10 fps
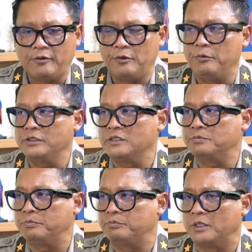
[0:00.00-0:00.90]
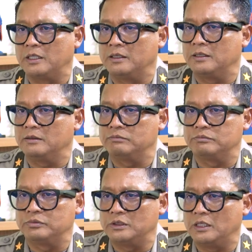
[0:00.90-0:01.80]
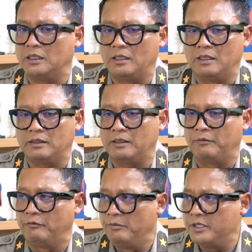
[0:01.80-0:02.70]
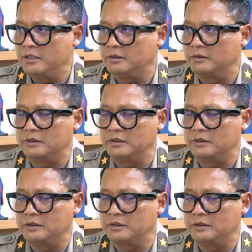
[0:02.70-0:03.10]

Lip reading: our boss is a woman,